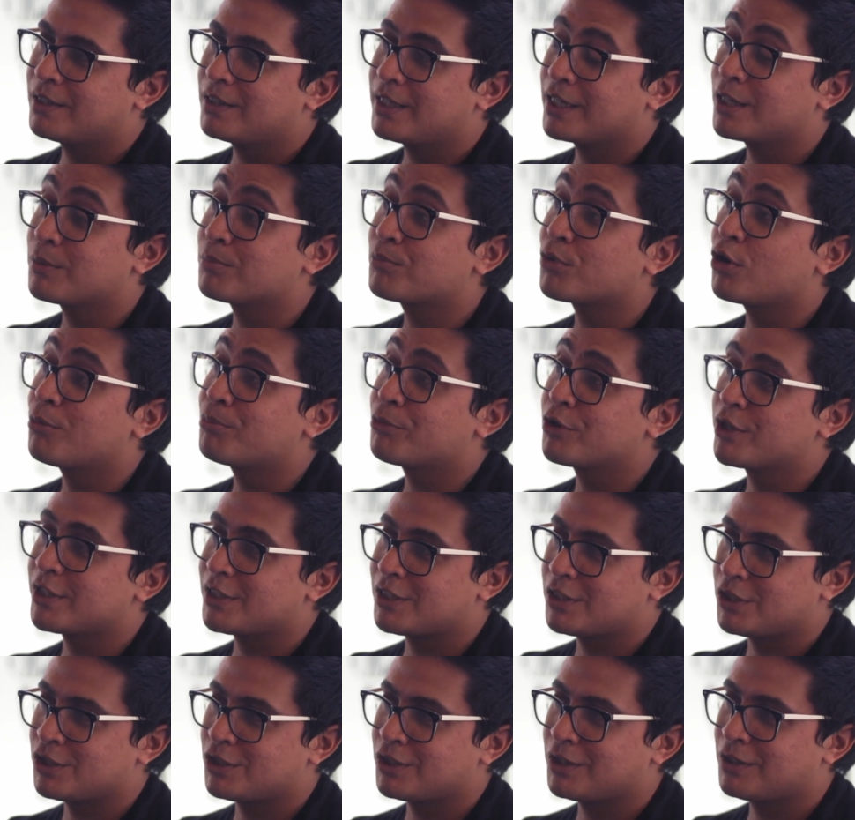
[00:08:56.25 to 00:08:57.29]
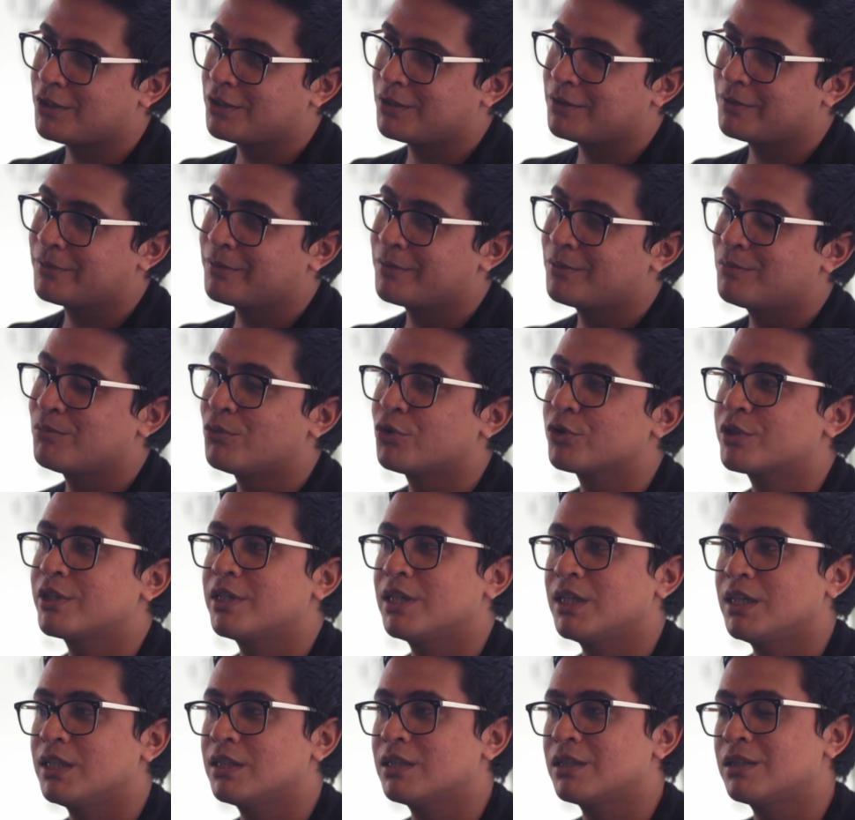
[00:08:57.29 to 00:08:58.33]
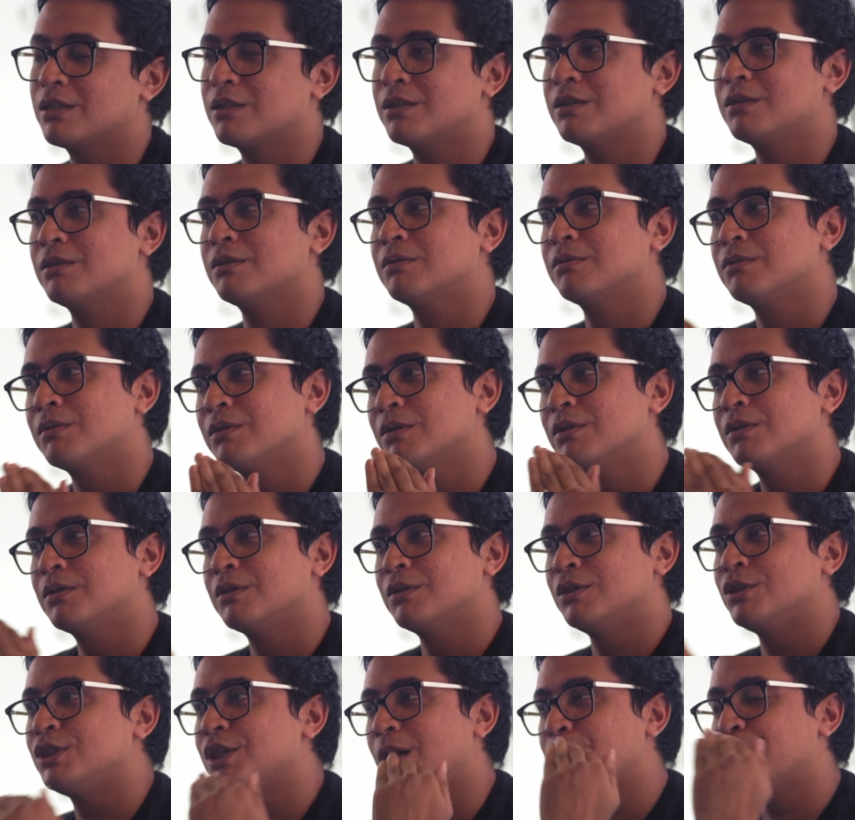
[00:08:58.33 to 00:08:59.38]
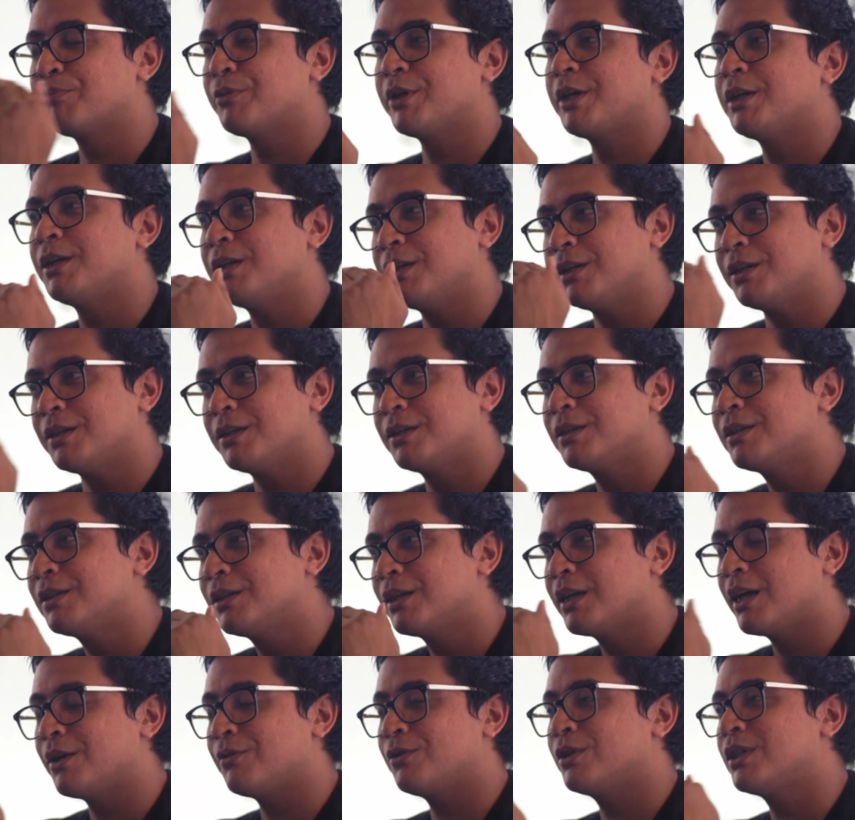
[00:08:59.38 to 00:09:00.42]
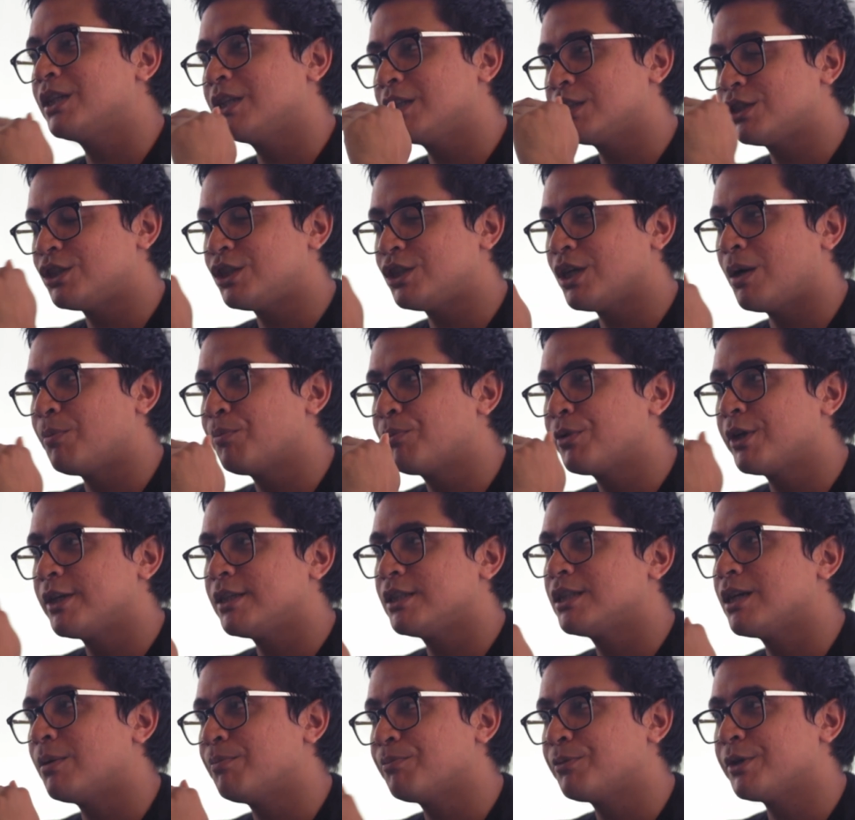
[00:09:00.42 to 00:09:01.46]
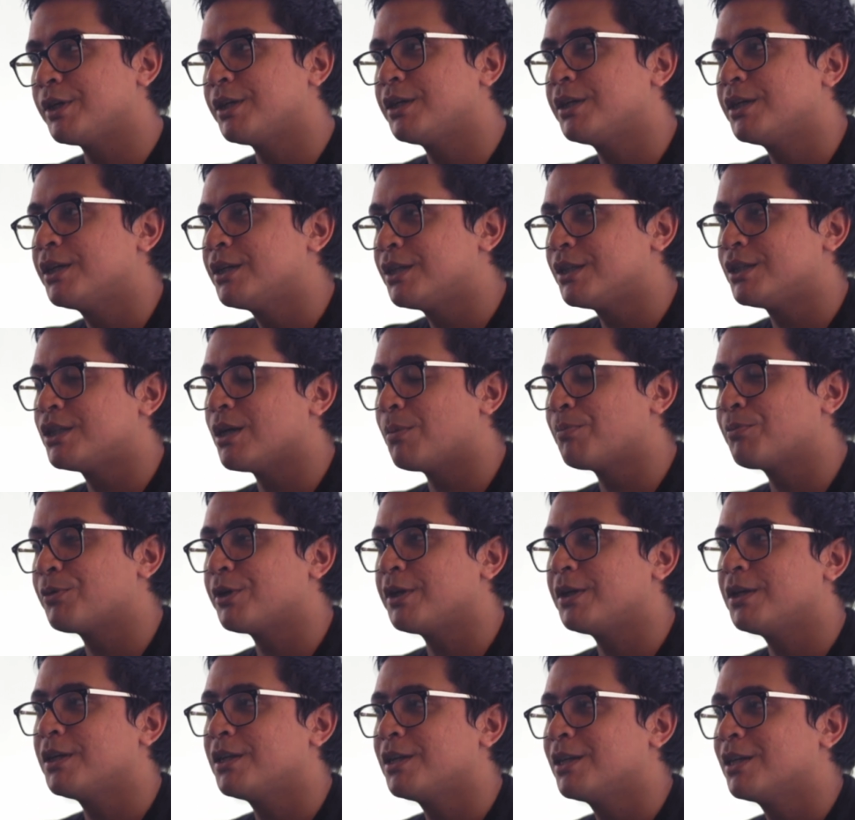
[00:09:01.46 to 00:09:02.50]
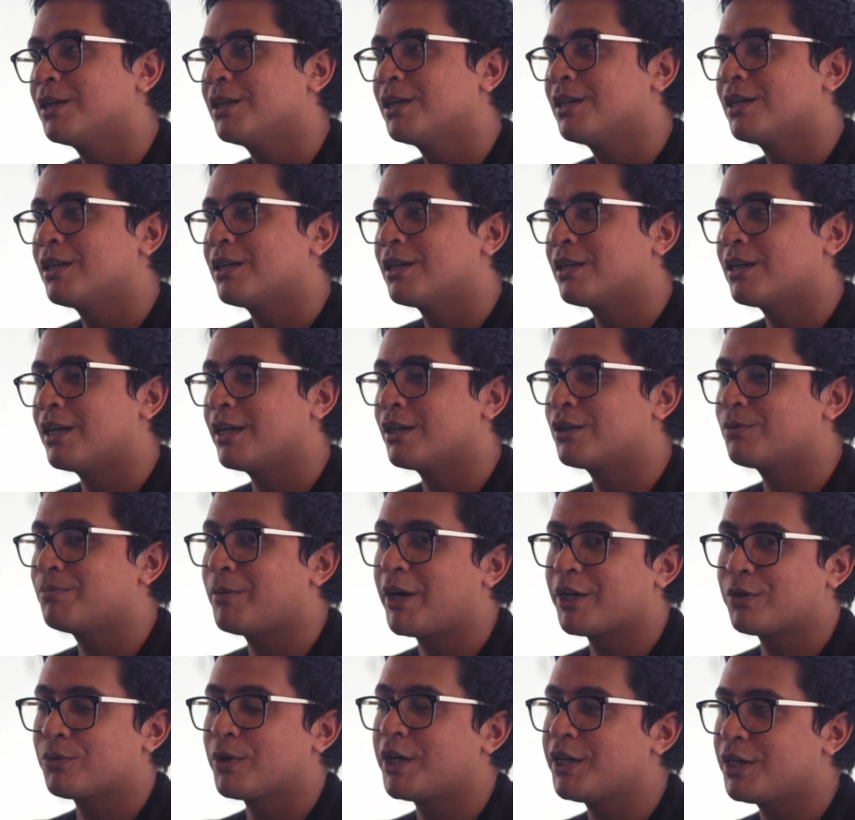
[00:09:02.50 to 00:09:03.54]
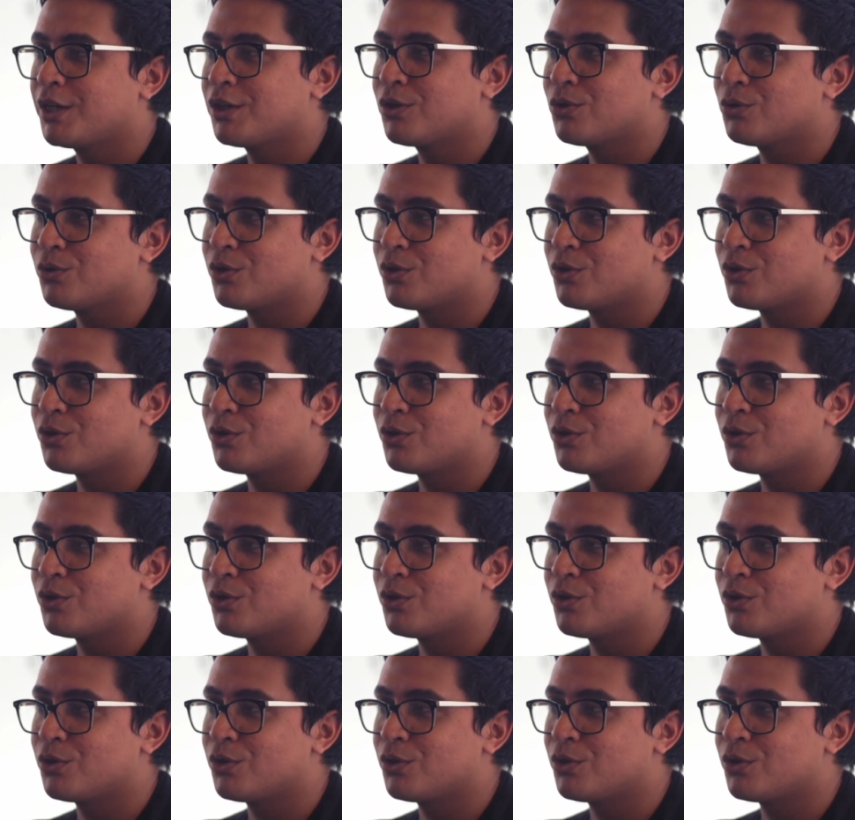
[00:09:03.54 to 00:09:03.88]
take a proper decision. Mostly it's jumping. Everything's jumping, jumping, jumping. Like by 22